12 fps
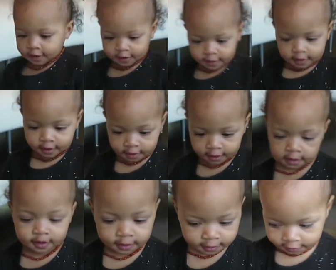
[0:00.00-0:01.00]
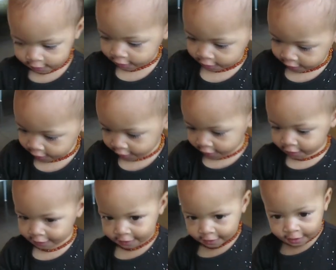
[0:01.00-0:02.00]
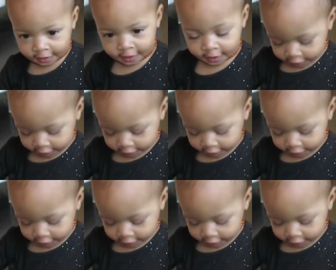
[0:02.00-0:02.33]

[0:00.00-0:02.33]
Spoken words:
office as an embryo. So it's just